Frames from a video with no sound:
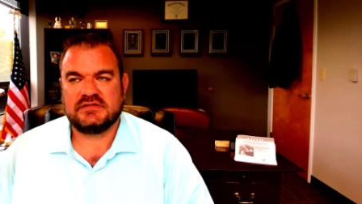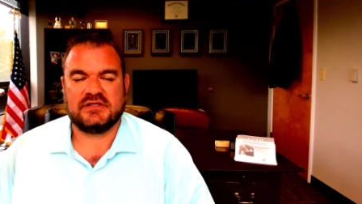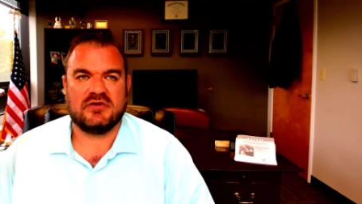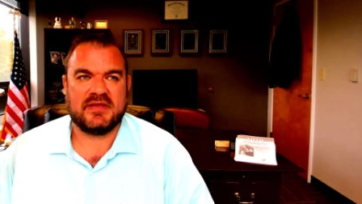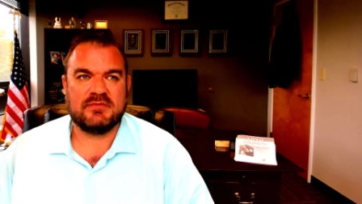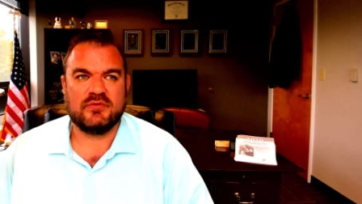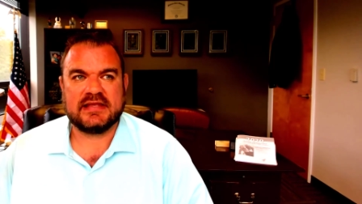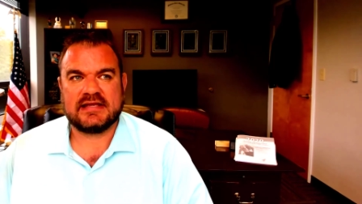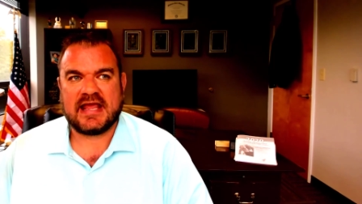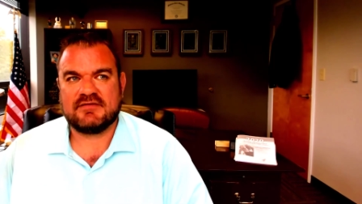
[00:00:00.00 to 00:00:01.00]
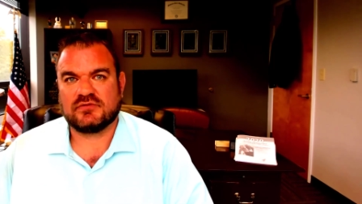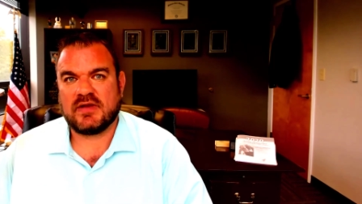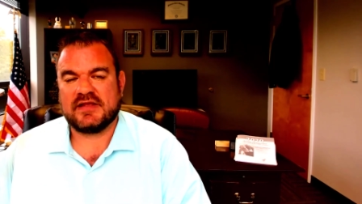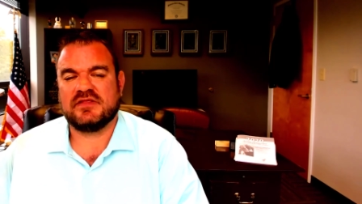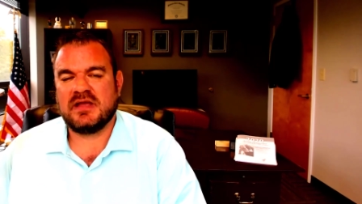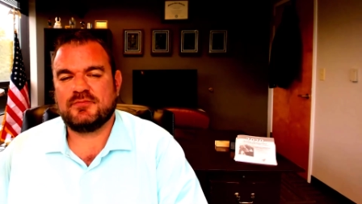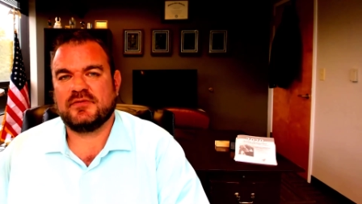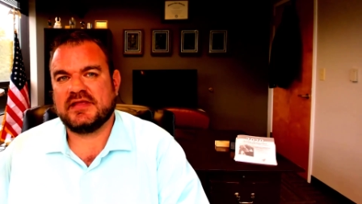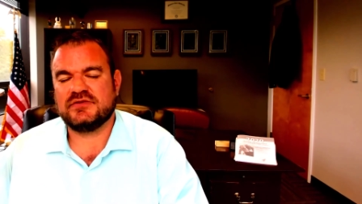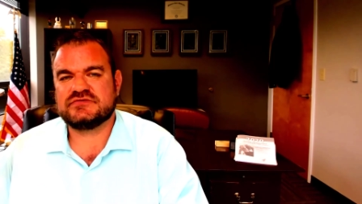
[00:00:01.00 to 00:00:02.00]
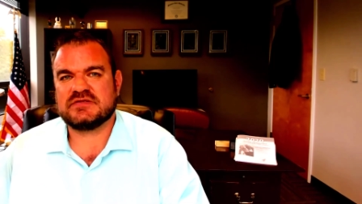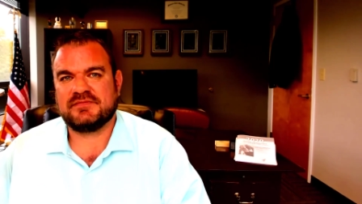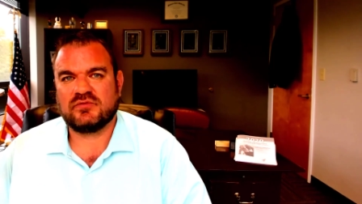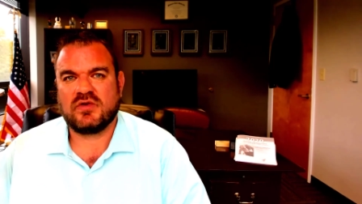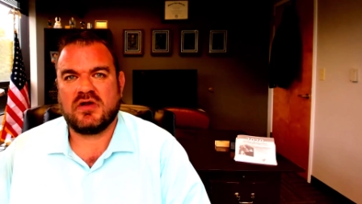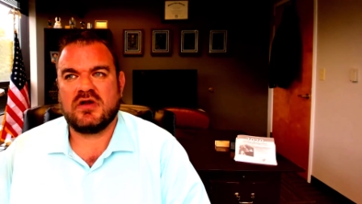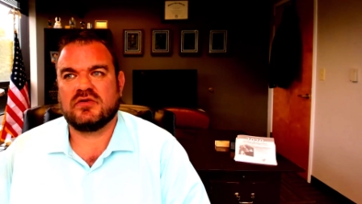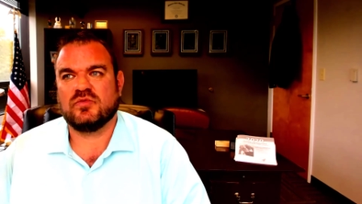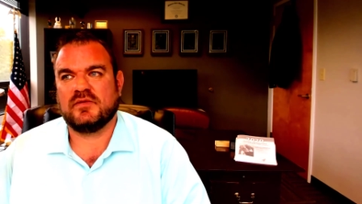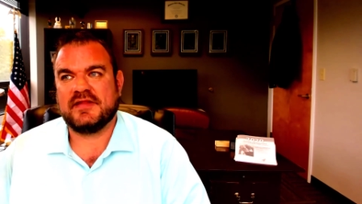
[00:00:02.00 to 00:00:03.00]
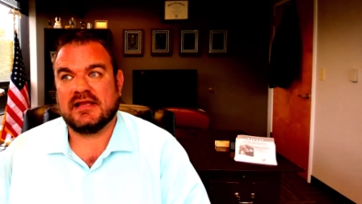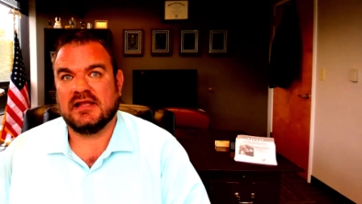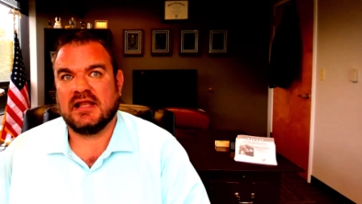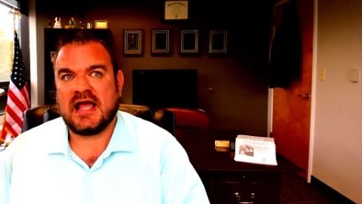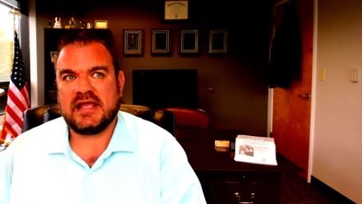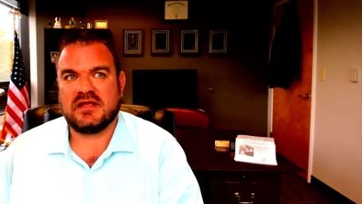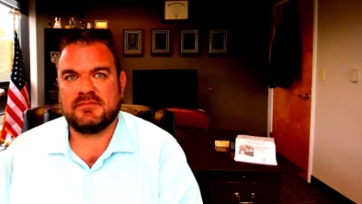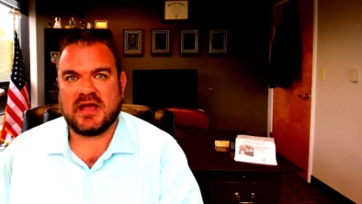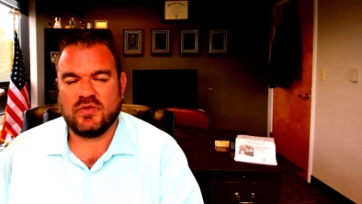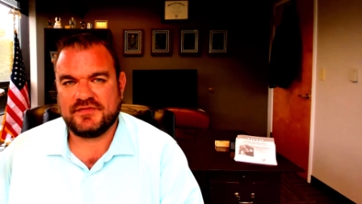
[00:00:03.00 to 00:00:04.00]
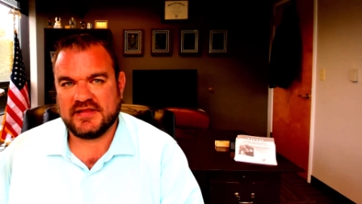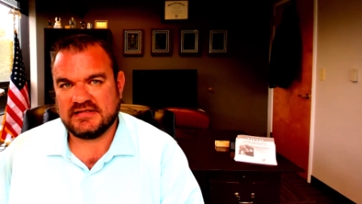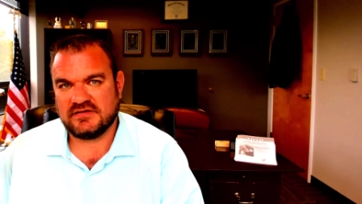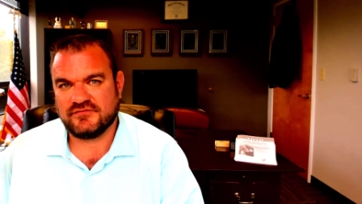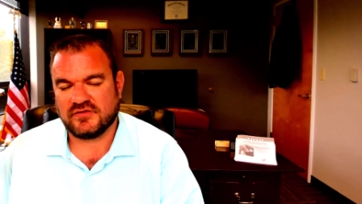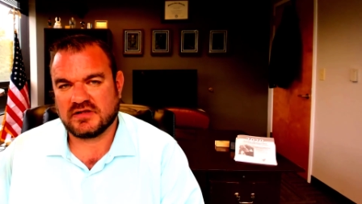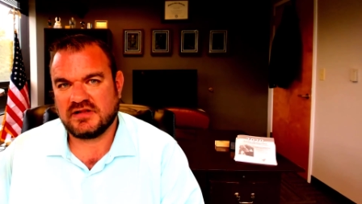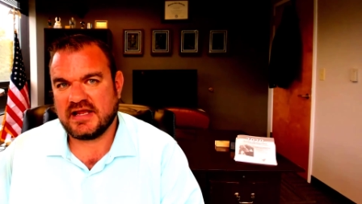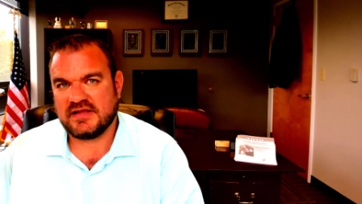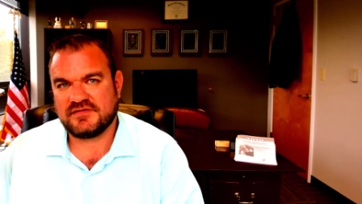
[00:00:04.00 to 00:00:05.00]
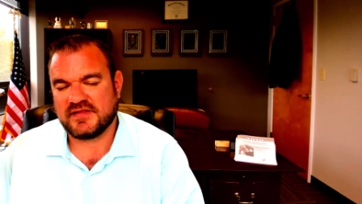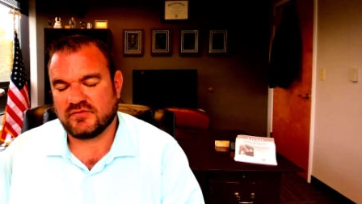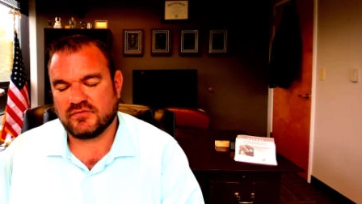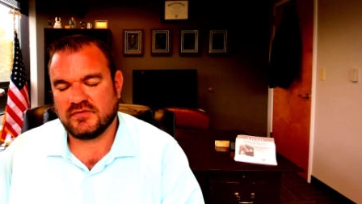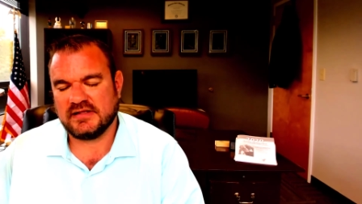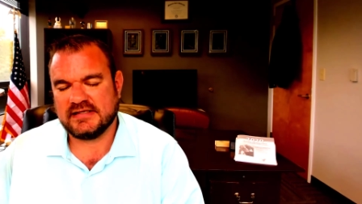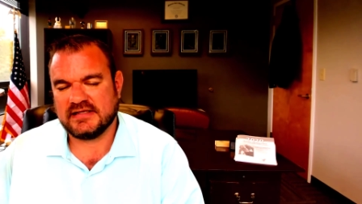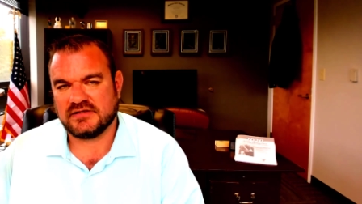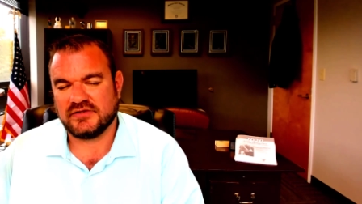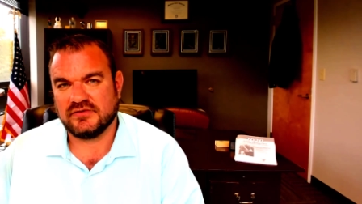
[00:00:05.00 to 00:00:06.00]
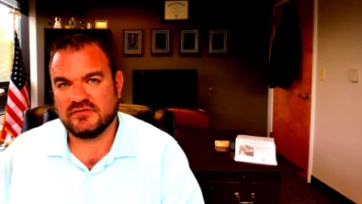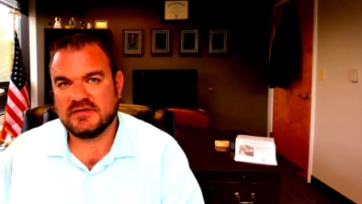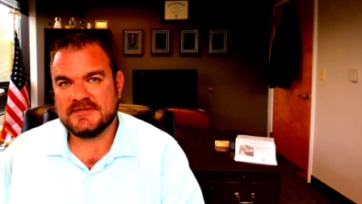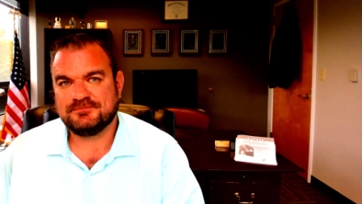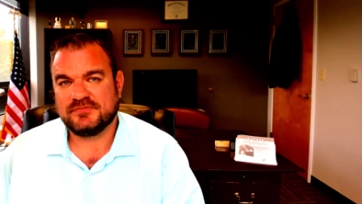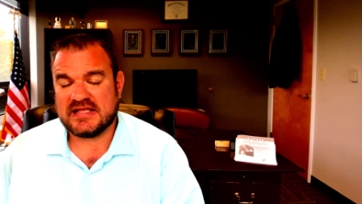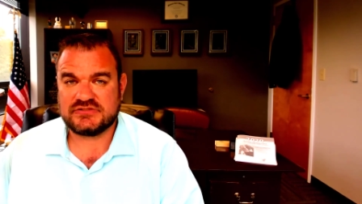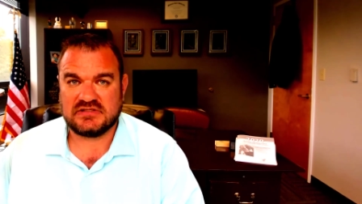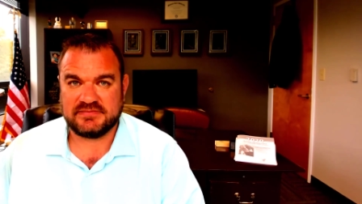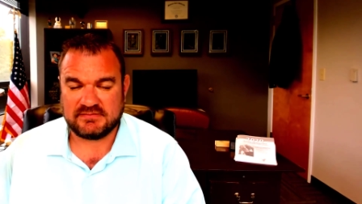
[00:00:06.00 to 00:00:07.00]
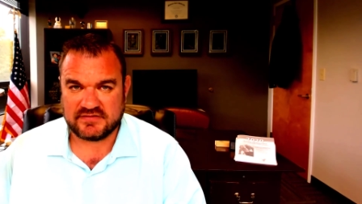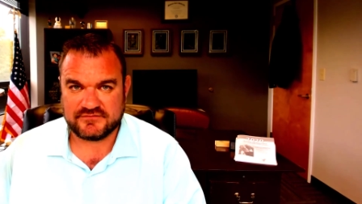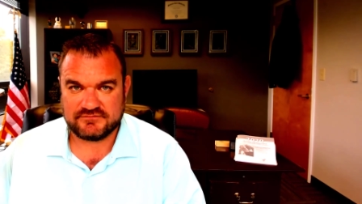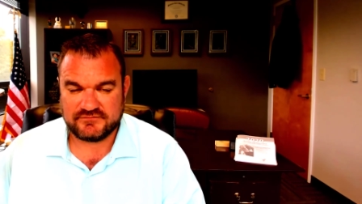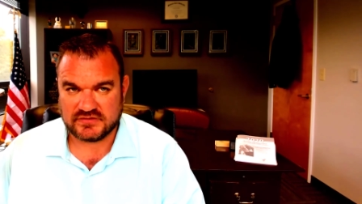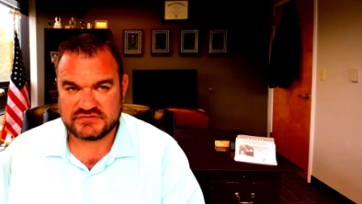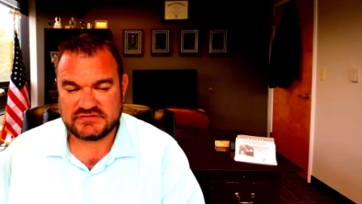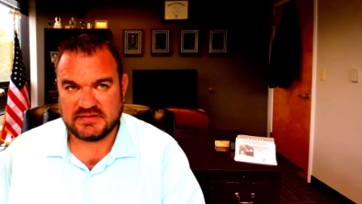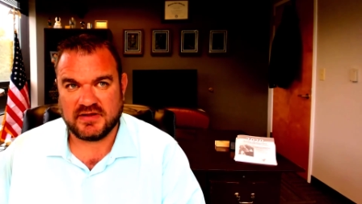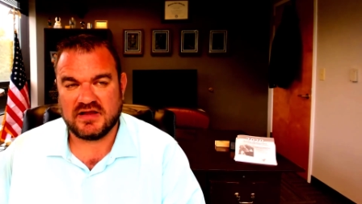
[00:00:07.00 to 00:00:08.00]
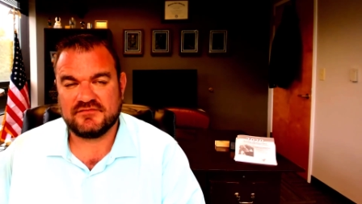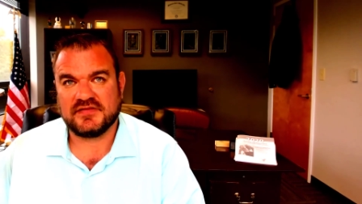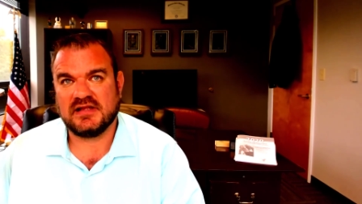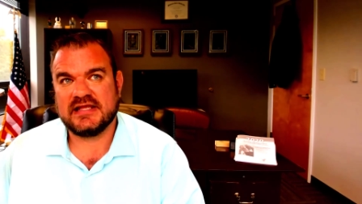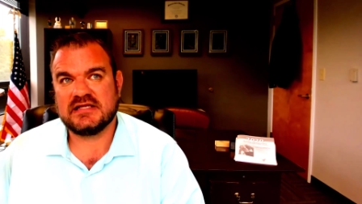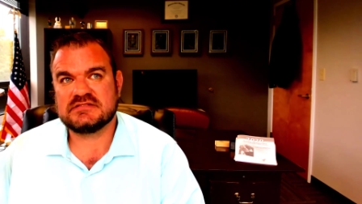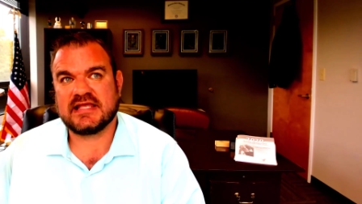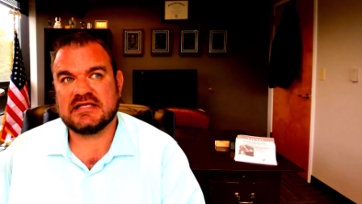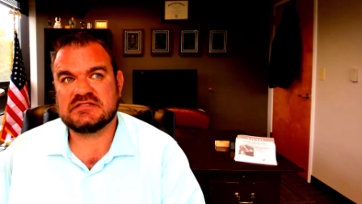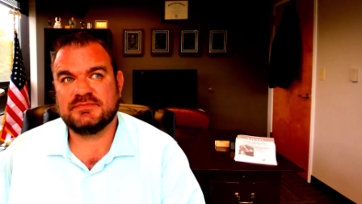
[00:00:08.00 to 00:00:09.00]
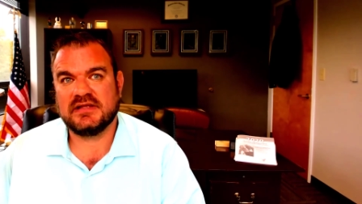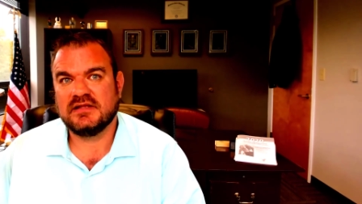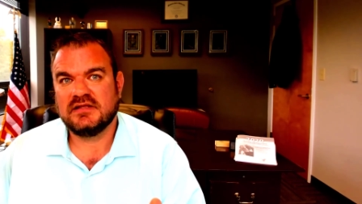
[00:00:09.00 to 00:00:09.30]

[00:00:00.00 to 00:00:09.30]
You know, maybe we can have to write them up when they do something wrong or when they lie about what they did for a client that they really didn't do. That should have been my first tip off in the latest case. But